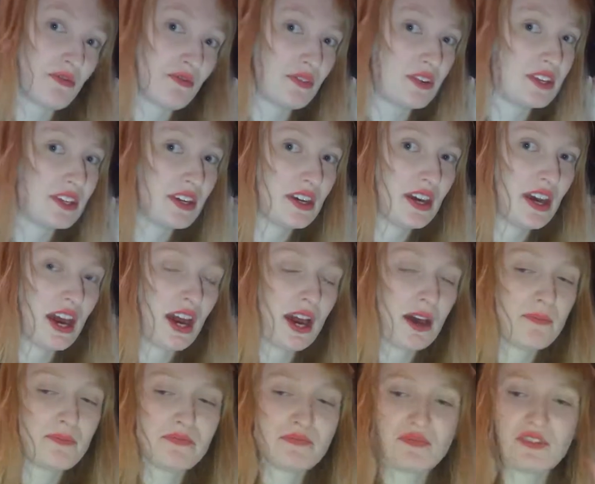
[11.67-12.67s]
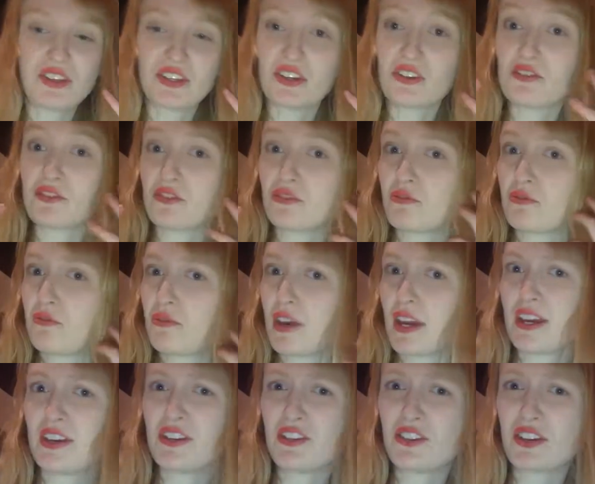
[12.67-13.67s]
Videos of
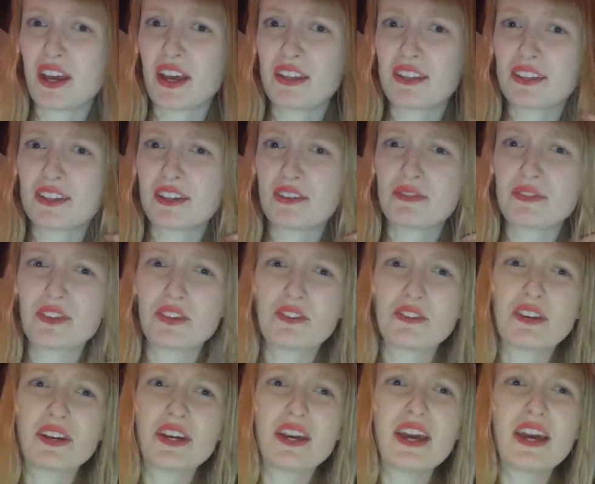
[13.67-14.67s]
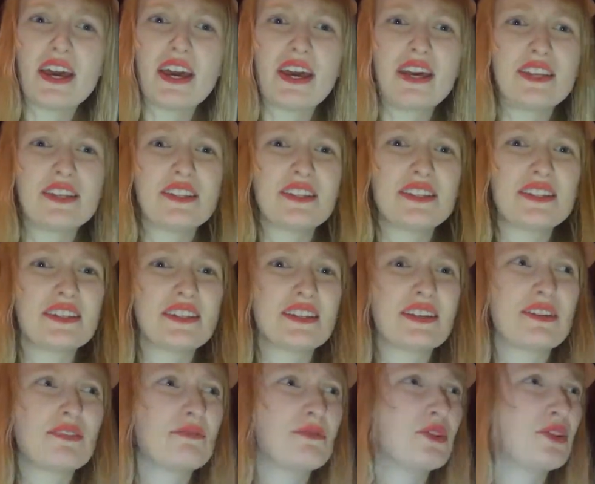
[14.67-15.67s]
fish and stuff. So it's
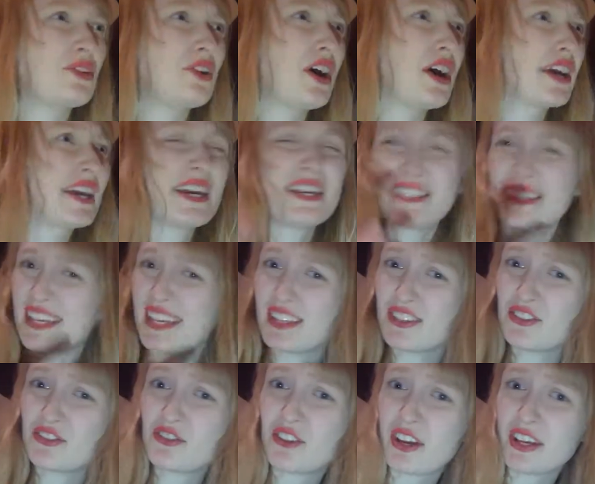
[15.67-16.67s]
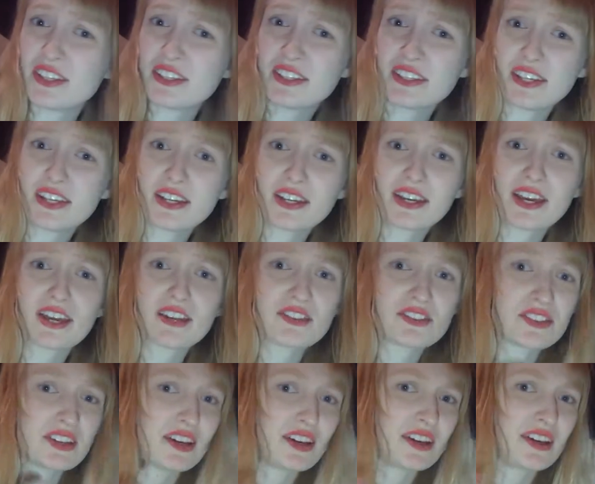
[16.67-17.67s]
more, I guess, interesting.
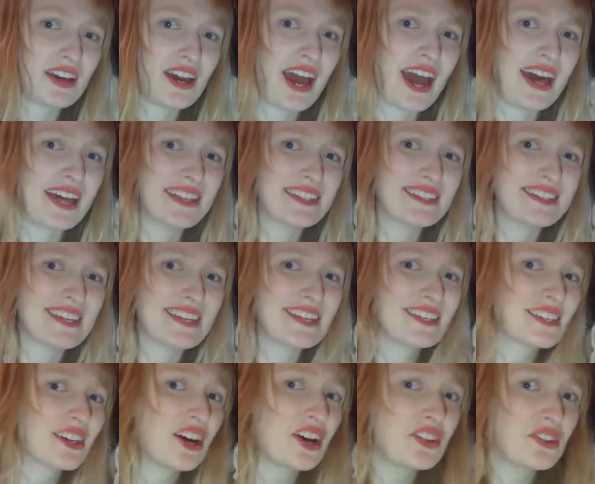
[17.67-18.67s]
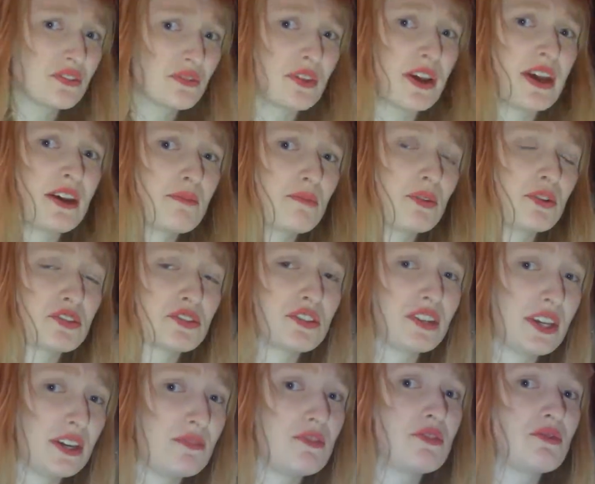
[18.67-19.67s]
And it's kind of very
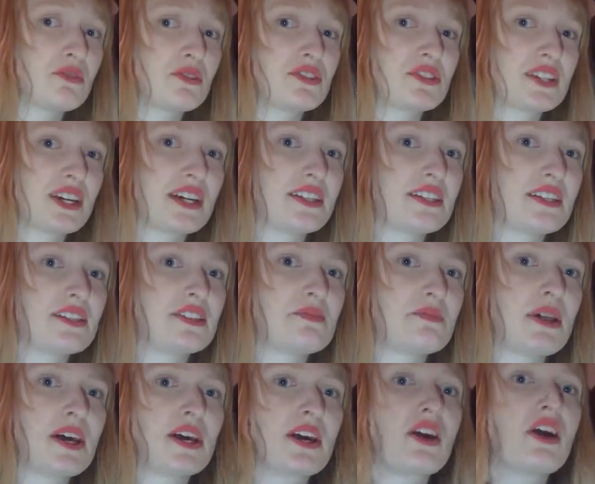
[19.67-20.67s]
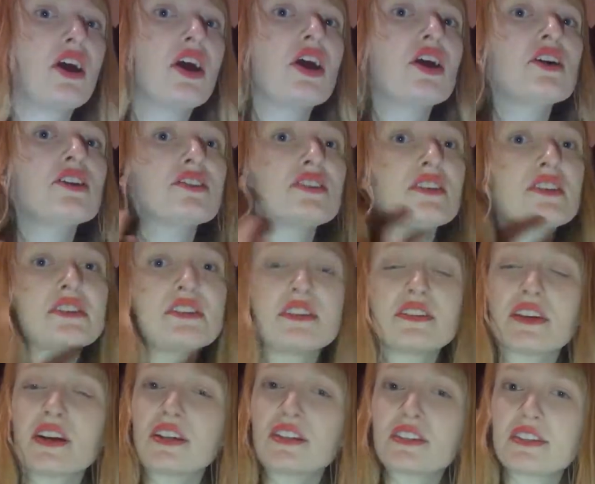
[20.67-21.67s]
important if you want to get into Pleco. So this is
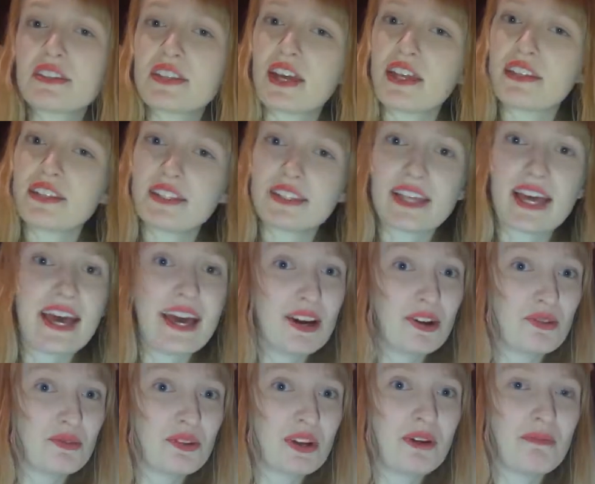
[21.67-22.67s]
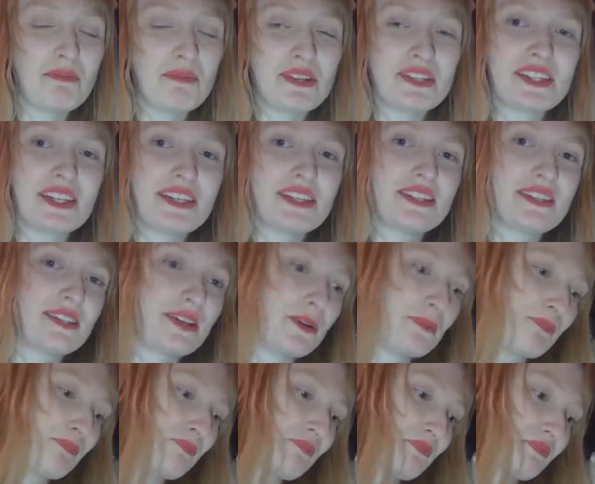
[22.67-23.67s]
understanding the L number
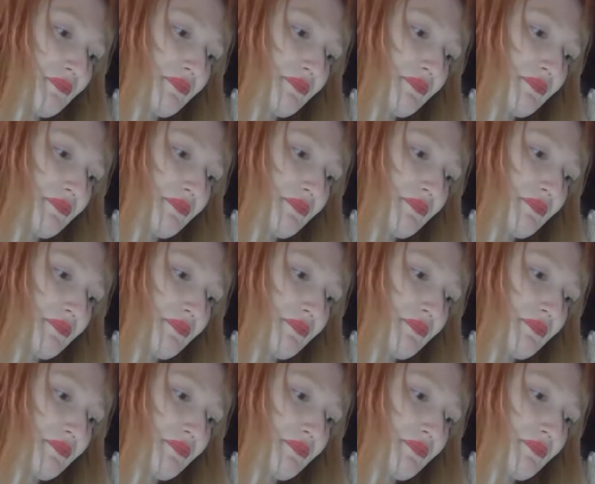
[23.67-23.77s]
system.